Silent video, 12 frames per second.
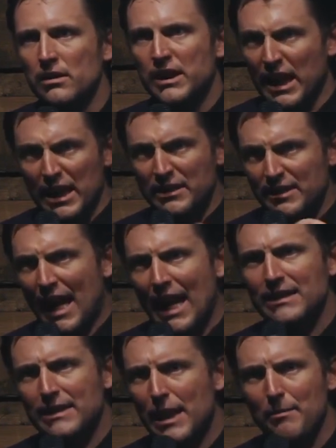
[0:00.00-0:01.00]
Get
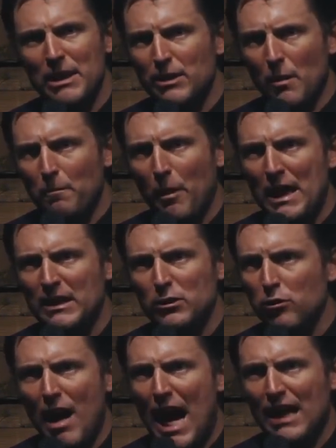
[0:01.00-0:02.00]
inside, Timmy. Don't play in the
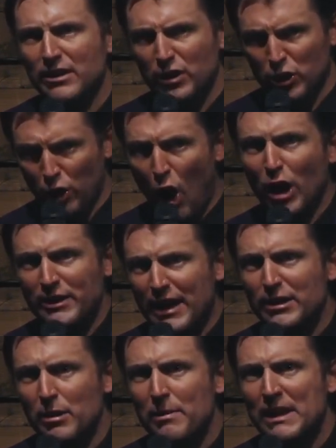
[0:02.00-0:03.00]
grass. There's
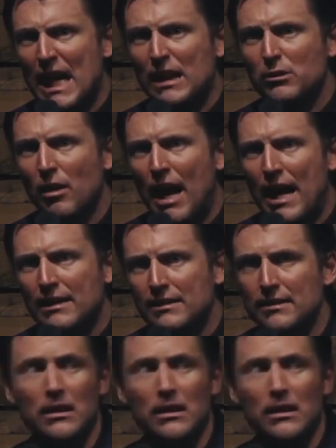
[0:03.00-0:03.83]
autism in that grass.